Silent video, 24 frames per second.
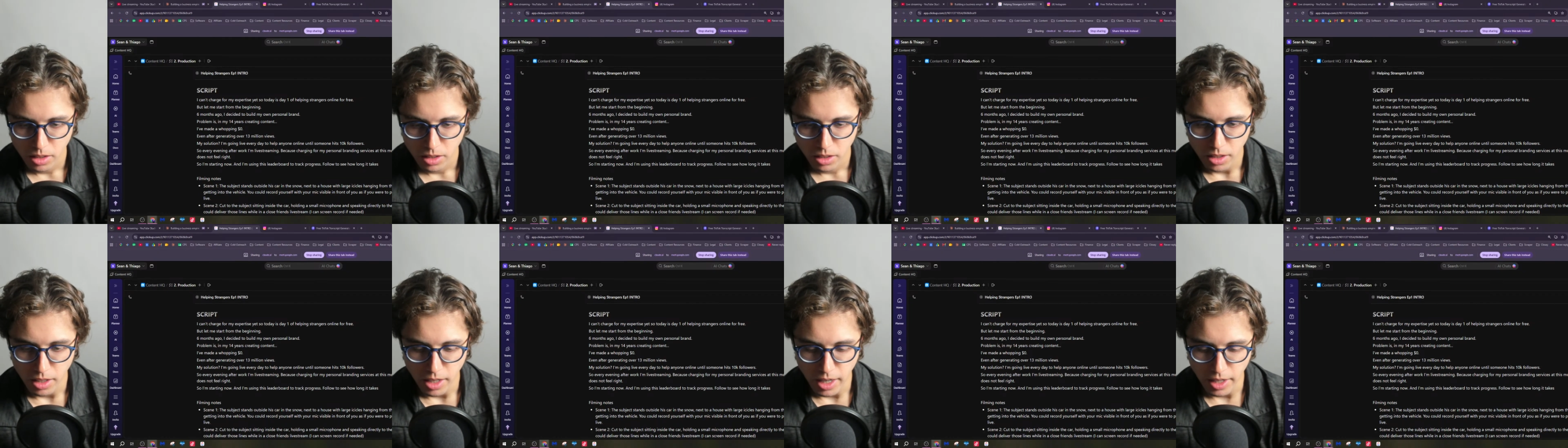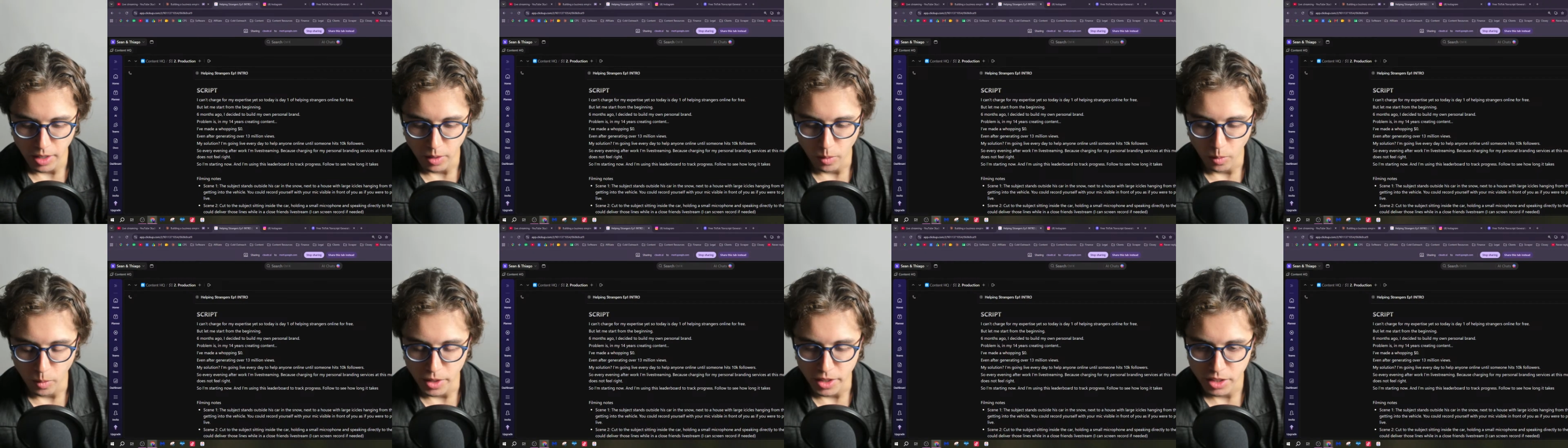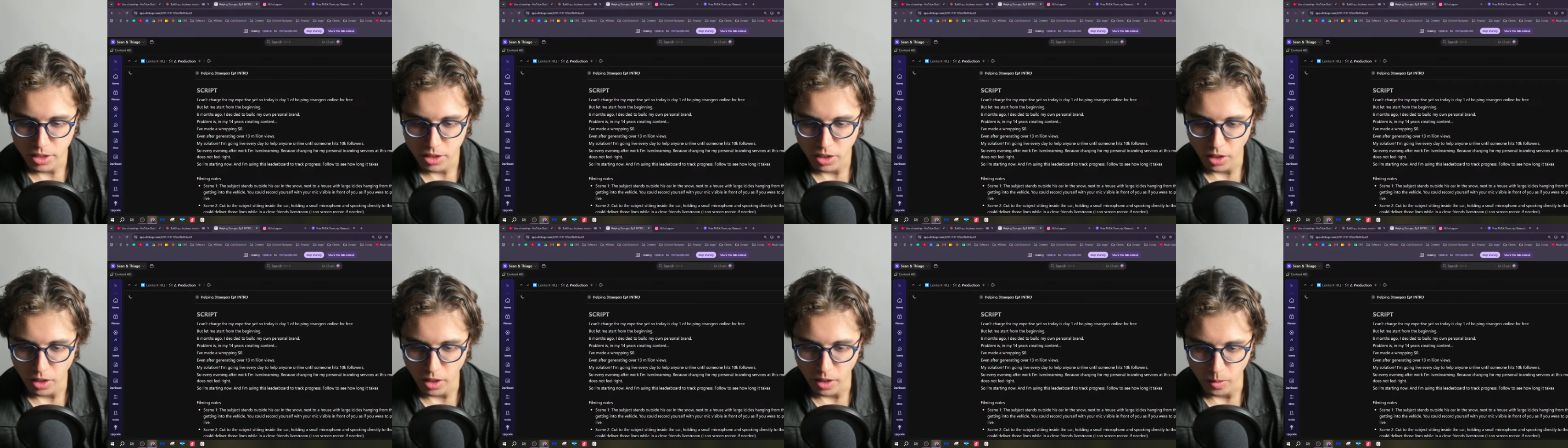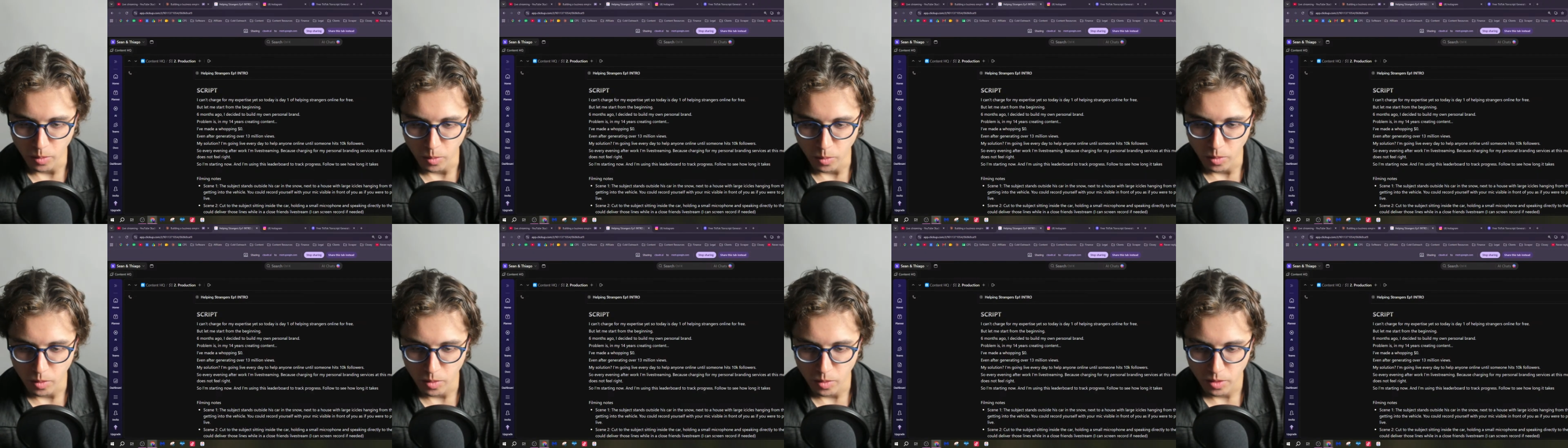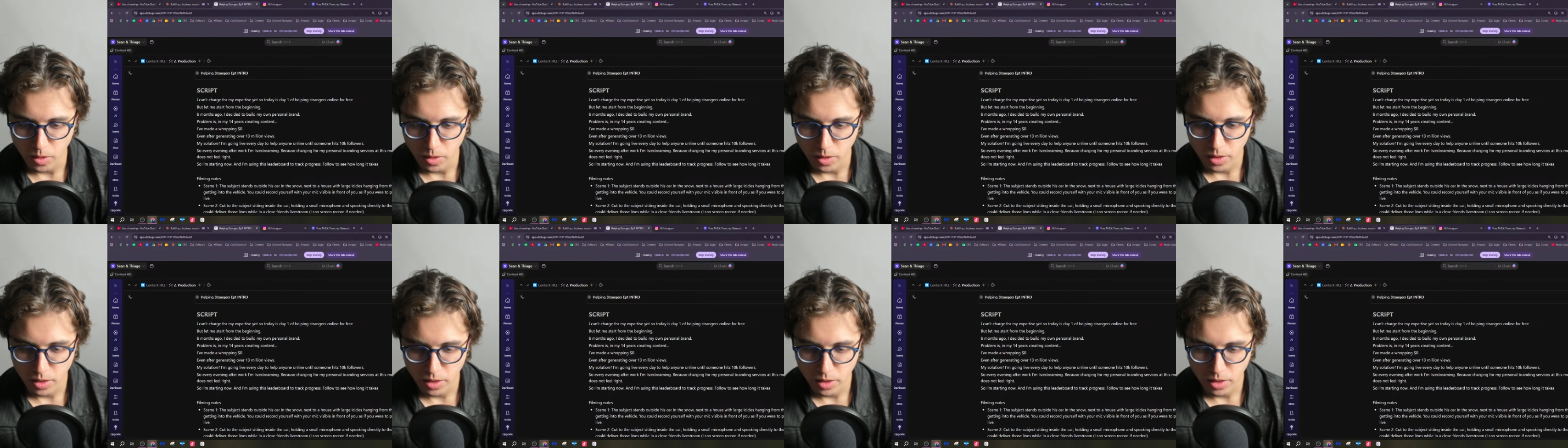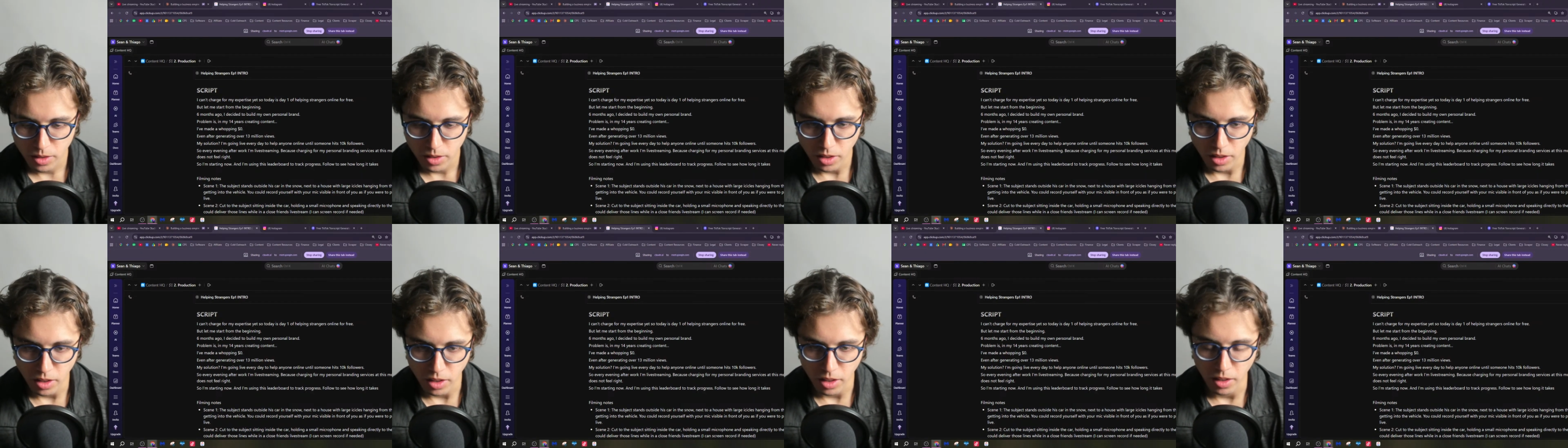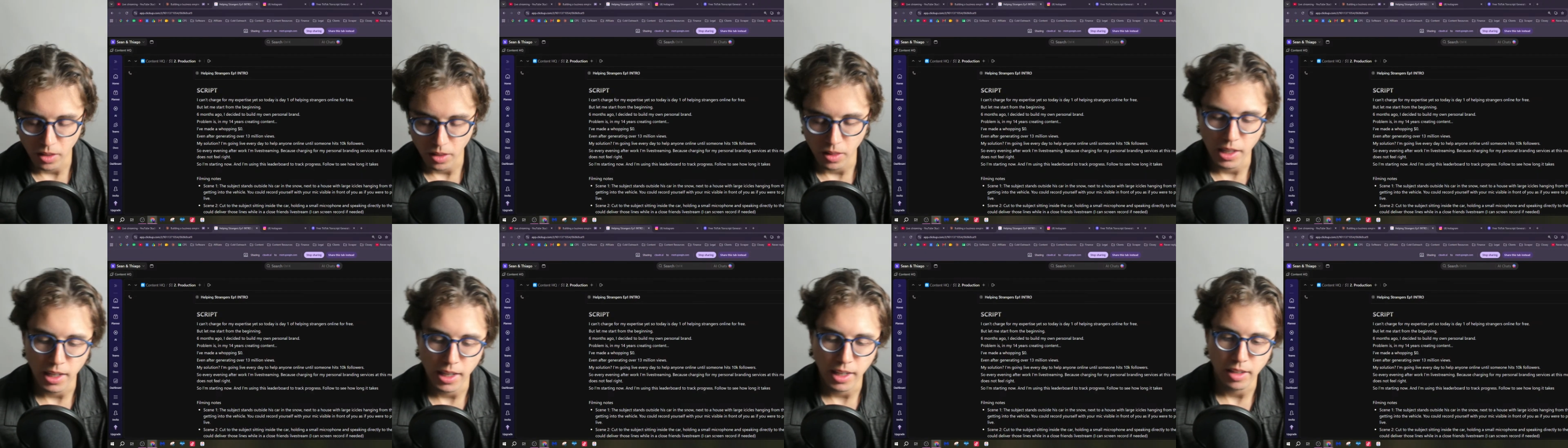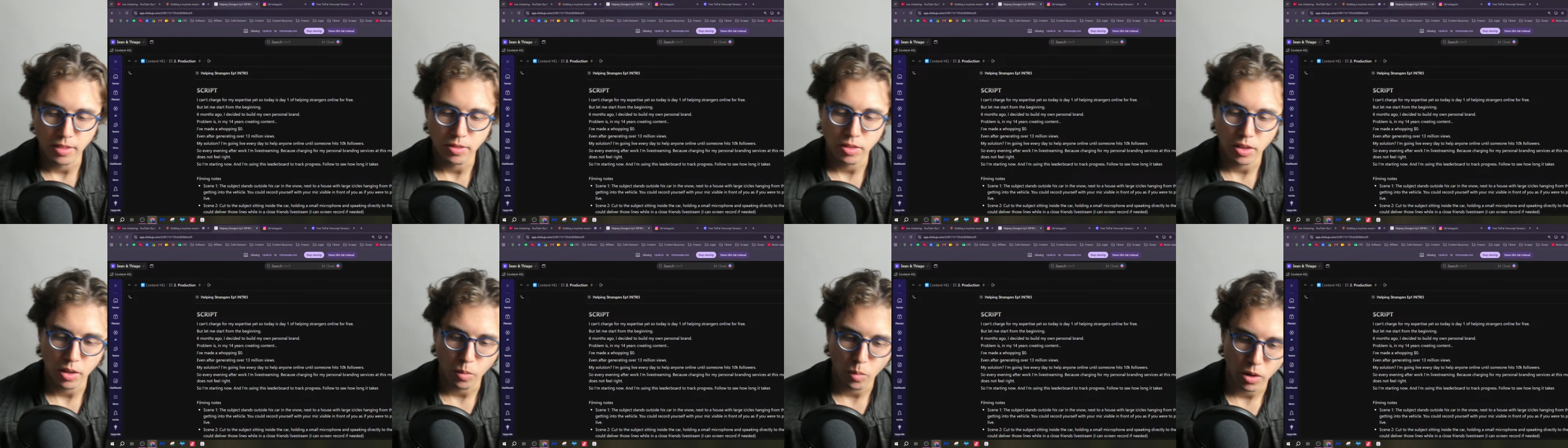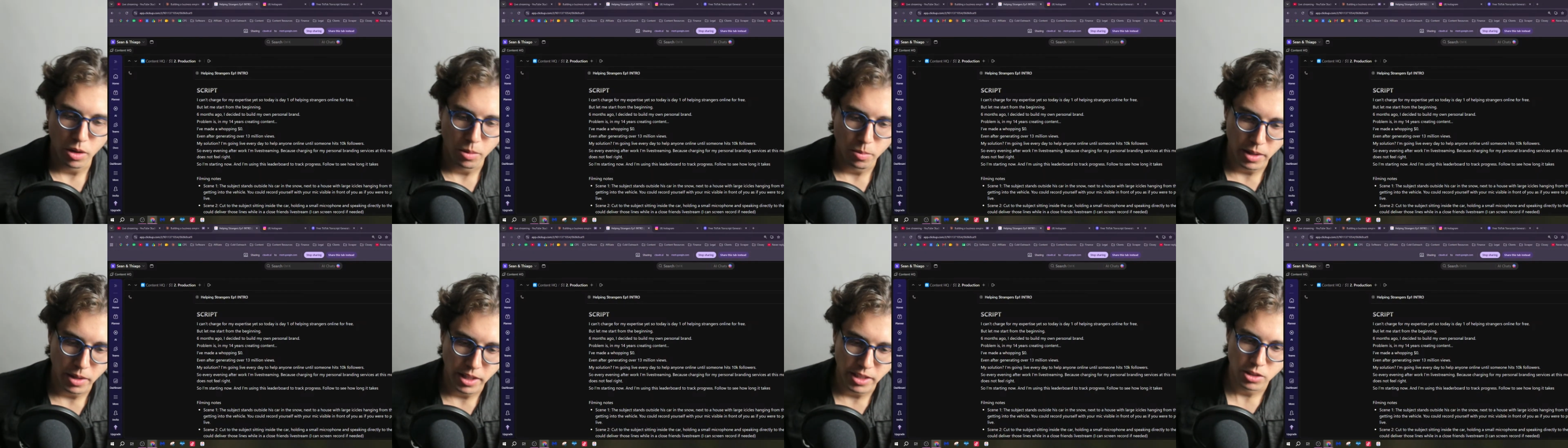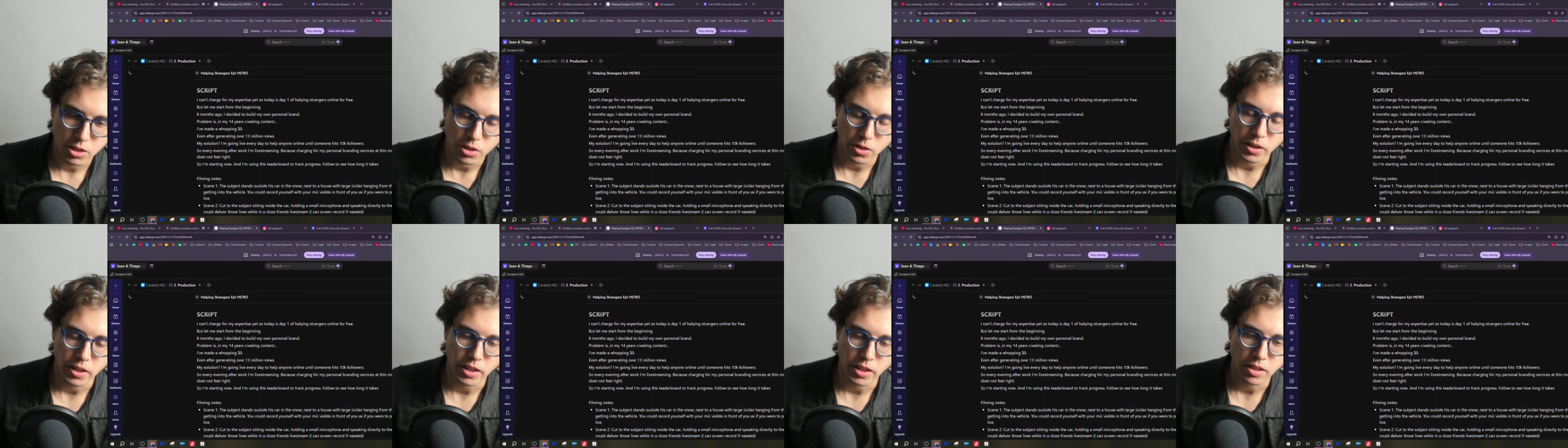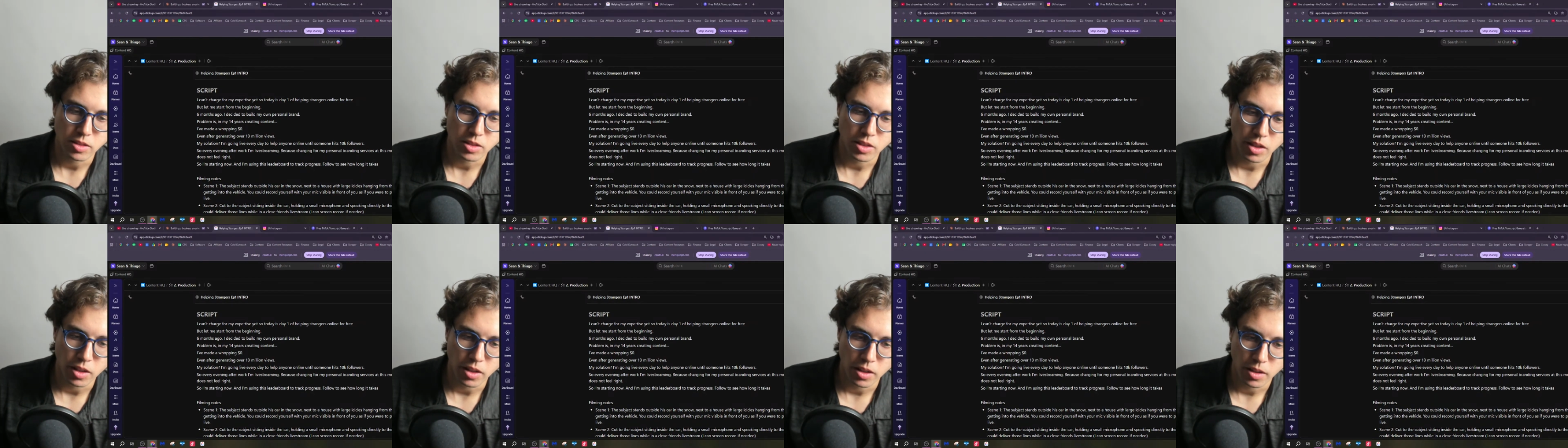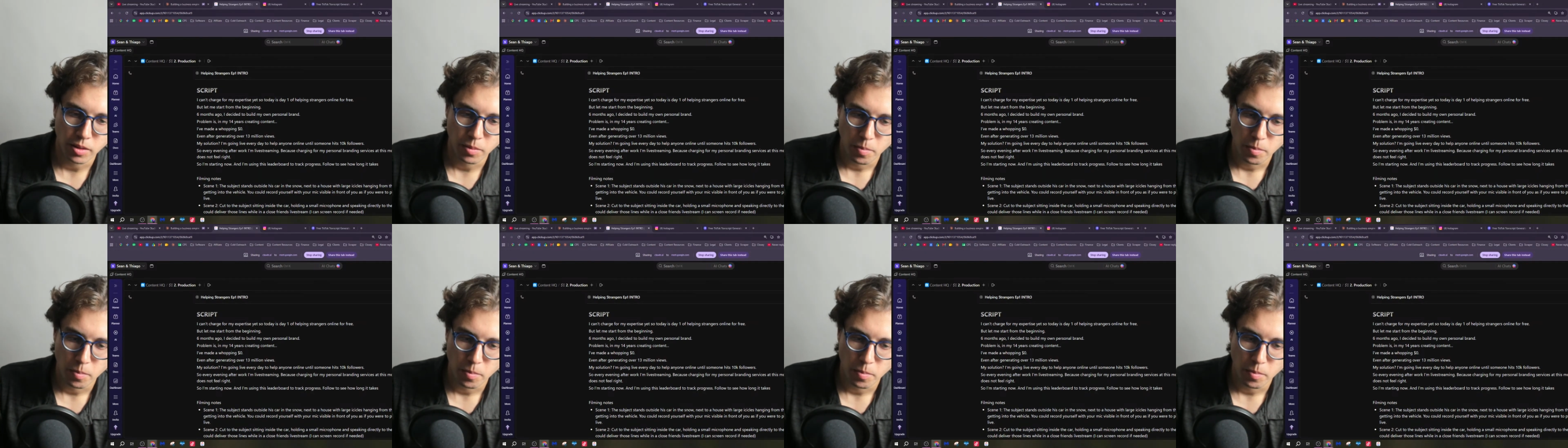I had to restart the live on one of my screens here.